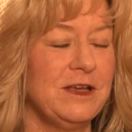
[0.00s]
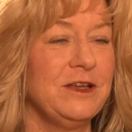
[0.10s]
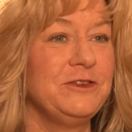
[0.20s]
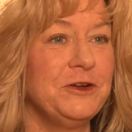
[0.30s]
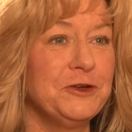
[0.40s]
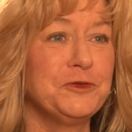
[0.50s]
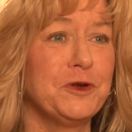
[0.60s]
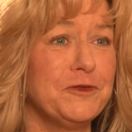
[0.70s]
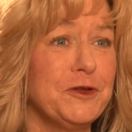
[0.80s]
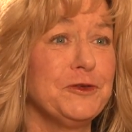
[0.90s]
Sara's one
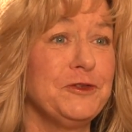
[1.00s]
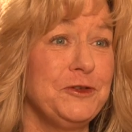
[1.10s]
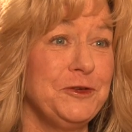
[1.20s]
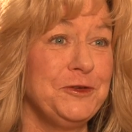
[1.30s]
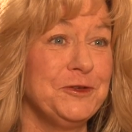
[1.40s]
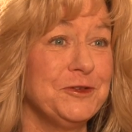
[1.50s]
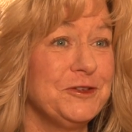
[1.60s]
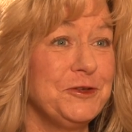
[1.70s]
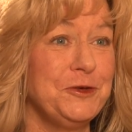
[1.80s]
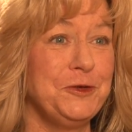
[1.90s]
of those
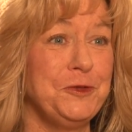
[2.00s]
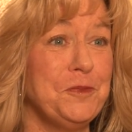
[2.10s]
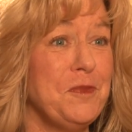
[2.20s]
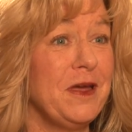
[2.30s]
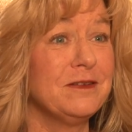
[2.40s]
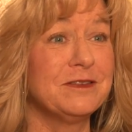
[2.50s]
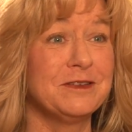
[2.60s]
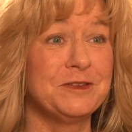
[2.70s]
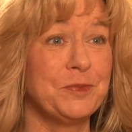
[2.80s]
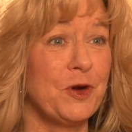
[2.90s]
students who makes
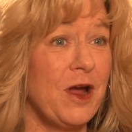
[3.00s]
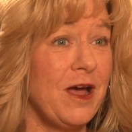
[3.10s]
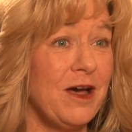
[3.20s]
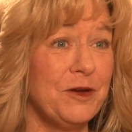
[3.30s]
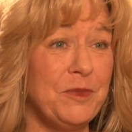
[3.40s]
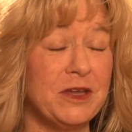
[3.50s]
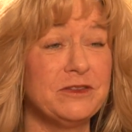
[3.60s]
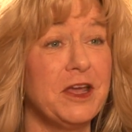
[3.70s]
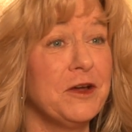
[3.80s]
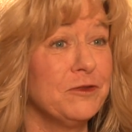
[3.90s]
us proud, makes
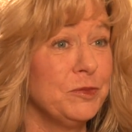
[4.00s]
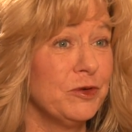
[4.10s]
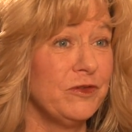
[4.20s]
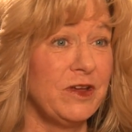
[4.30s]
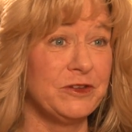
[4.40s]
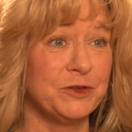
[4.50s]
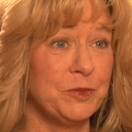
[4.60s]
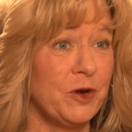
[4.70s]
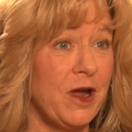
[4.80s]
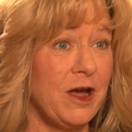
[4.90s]
every professor
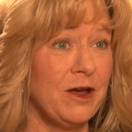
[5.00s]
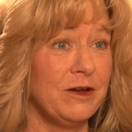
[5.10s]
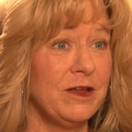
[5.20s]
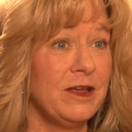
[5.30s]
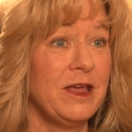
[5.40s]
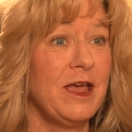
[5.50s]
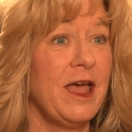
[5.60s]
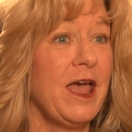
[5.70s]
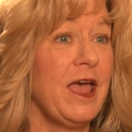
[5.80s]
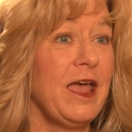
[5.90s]
proud,
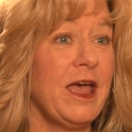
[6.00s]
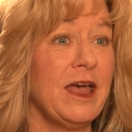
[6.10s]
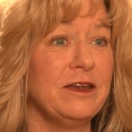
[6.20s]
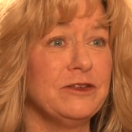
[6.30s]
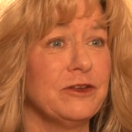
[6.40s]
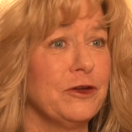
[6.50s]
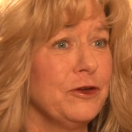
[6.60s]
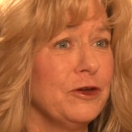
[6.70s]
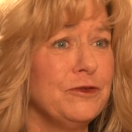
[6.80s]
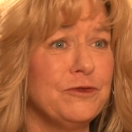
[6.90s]
and is a
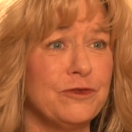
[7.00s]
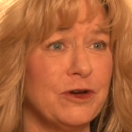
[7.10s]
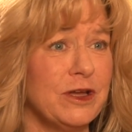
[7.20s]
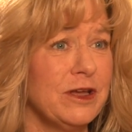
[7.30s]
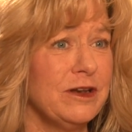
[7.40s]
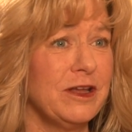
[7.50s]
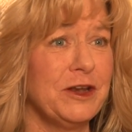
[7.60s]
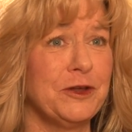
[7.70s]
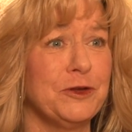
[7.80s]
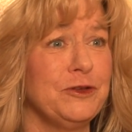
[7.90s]
good friend and
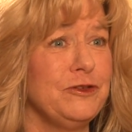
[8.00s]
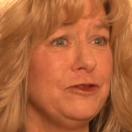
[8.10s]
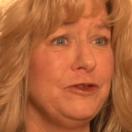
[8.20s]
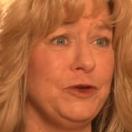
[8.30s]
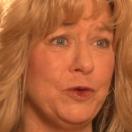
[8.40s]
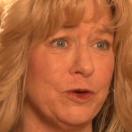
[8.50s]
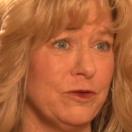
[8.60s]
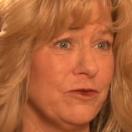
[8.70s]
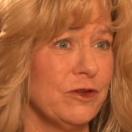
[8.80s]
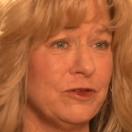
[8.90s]
a good steward
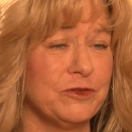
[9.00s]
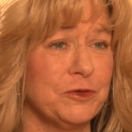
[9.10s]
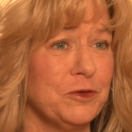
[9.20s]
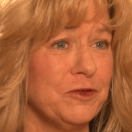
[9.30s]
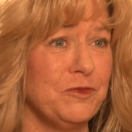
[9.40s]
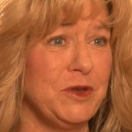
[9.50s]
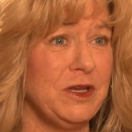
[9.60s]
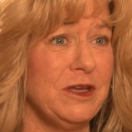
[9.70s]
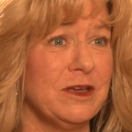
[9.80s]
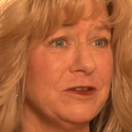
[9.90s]
for the School of
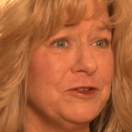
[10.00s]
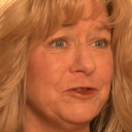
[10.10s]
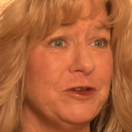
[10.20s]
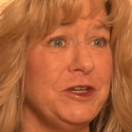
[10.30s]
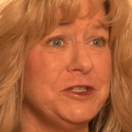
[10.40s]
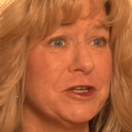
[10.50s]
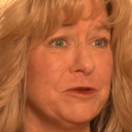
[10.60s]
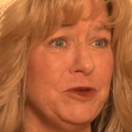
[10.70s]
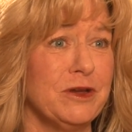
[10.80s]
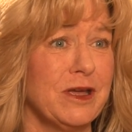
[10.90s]
Media and Strategic
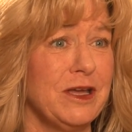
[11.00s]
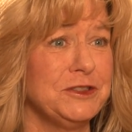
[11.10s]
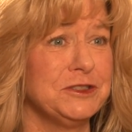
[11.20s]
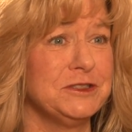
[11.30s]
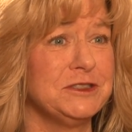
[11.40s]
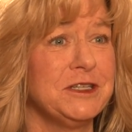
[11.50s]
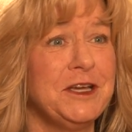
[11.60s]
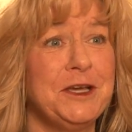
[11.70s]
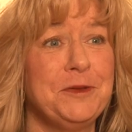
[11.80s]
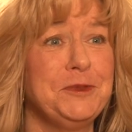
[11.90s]
Communications.
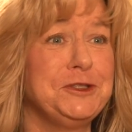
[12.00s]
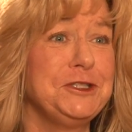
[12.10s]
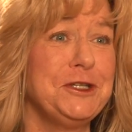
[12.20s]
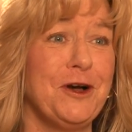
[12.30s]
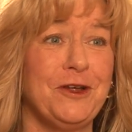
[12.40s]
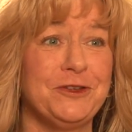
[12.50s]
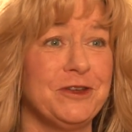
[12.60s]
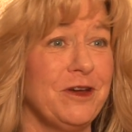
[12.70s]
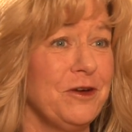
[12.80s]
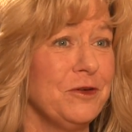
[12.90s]
But she
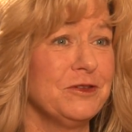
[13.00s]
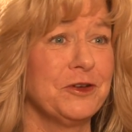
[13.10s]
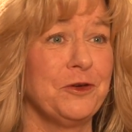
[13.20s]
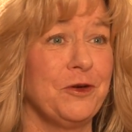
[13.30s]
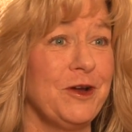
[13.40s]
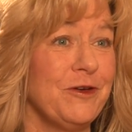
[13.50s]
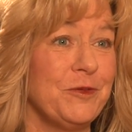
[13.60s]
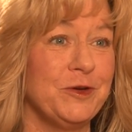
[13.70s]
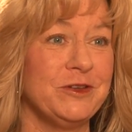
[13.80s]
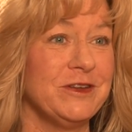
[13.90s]
also is a great
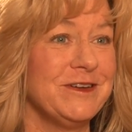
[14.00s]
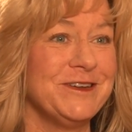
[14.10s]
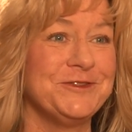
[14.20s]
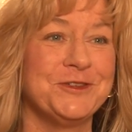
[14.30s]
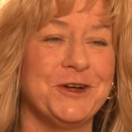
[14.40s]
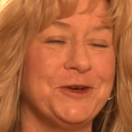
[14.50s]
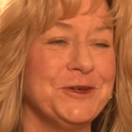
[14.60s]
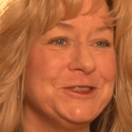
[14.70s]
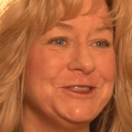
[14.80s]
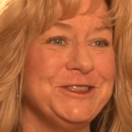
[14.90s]
representative for
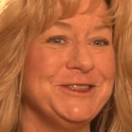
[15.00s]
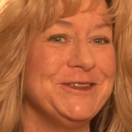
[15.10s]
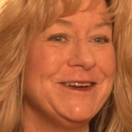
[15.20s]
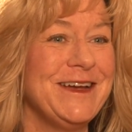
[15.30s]
OSU.